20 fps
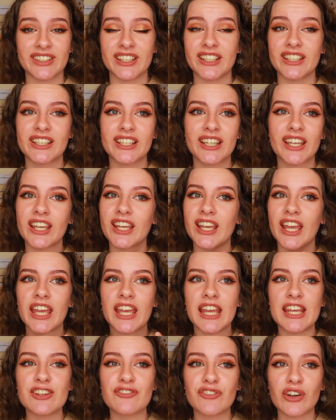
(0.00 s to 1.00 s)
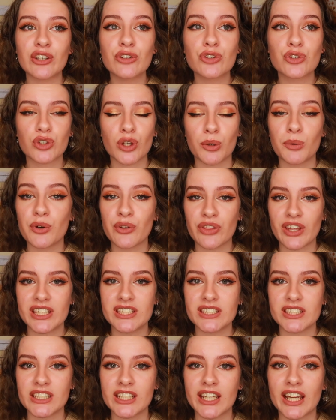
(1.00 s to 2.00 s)
Like, it felt so
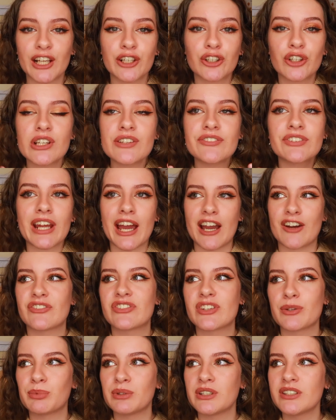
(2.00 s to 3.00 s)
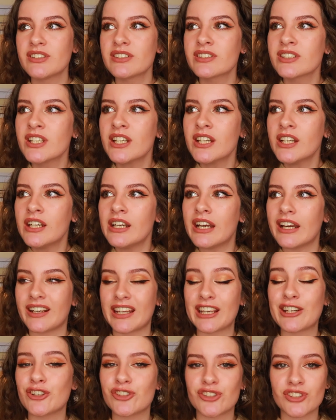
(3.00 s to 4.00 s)
authentic, and I don't even have siblings, and
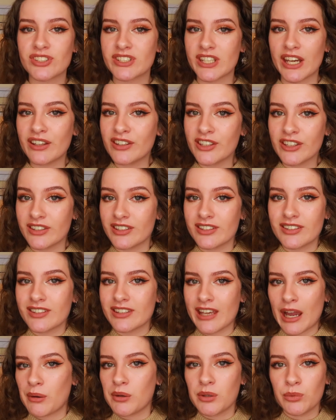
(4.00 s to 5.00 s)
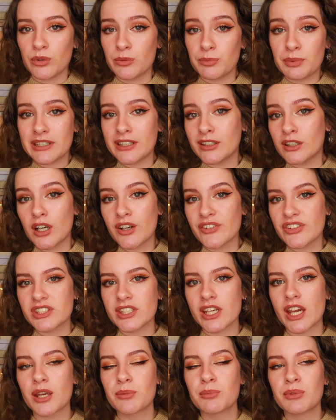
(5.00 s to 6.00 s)
I could just tell that this is how it would be a lot of the
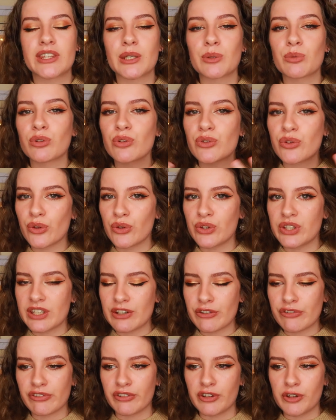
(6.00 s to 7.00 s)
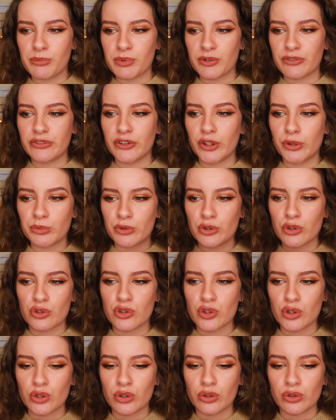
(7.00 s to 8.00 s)
time. They were all so different but formed
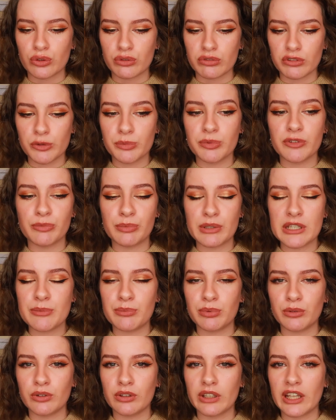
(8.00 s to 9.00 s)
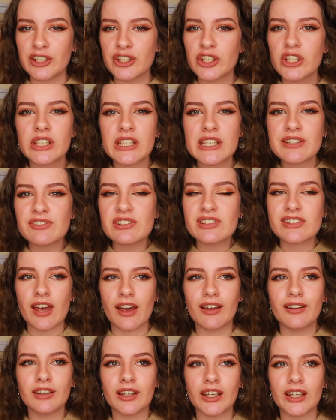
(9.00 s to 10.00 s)
such a good group of people, and you could even
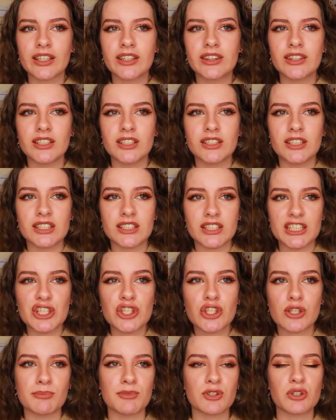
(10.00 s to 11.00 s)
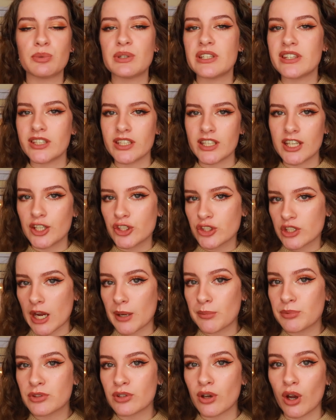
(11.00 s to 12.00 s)
tell like the distinction between the age
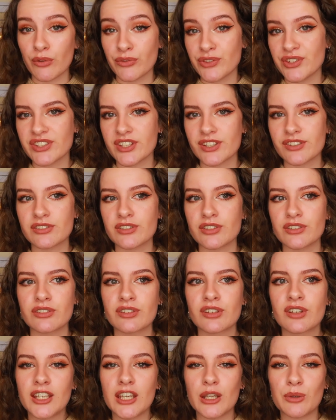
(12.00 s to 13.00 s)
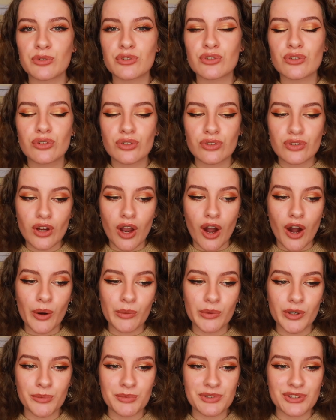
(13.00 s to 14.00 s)
gaps of the sisters. It was just such a
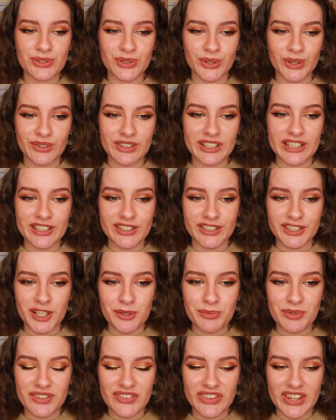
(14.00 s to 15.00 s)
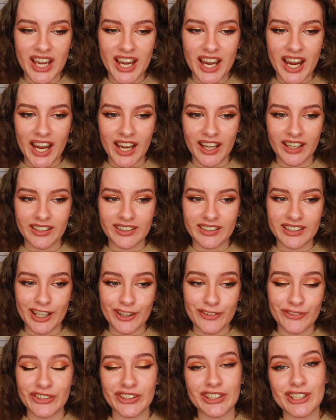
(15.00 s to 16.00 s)
heartwarming story in terms of that, and I
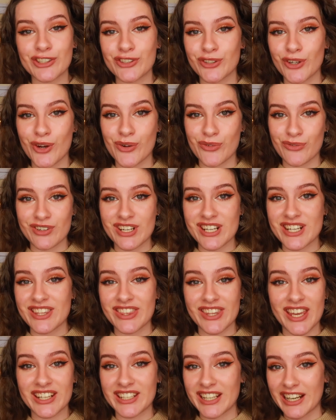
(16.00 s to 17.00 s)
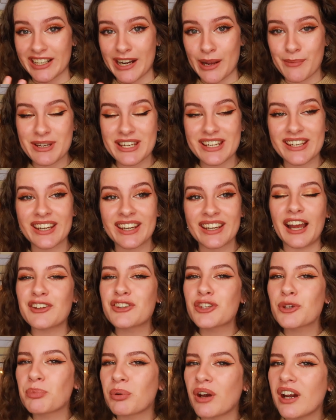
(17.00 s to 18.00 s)
really enjoyed reading their dynamic. And
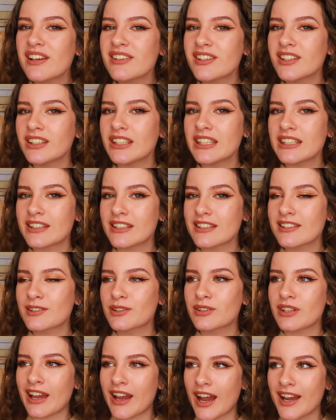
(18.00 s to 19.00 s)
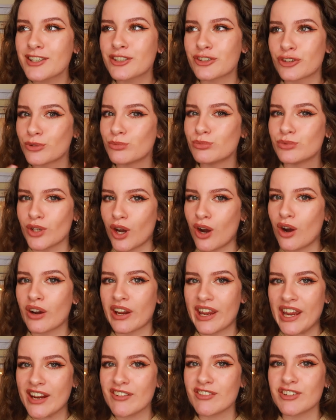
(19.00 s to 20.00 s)
surprisingly this had some
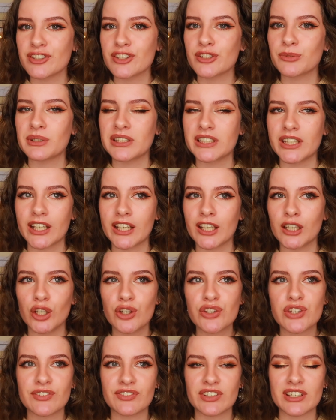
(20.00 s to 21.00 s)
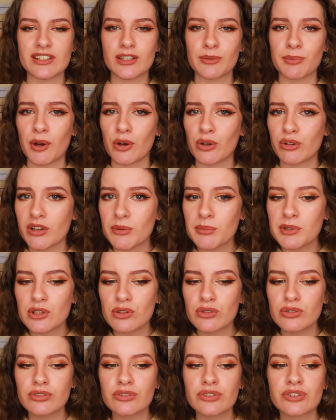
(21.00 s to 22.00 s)
dark areas to it. Like, a lot of it is about
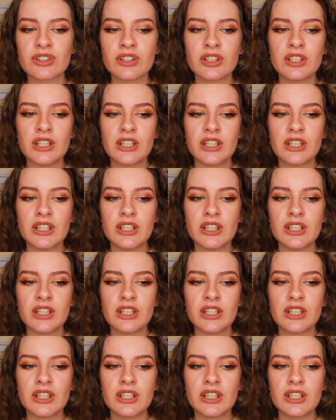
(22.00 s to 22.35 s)
criminals.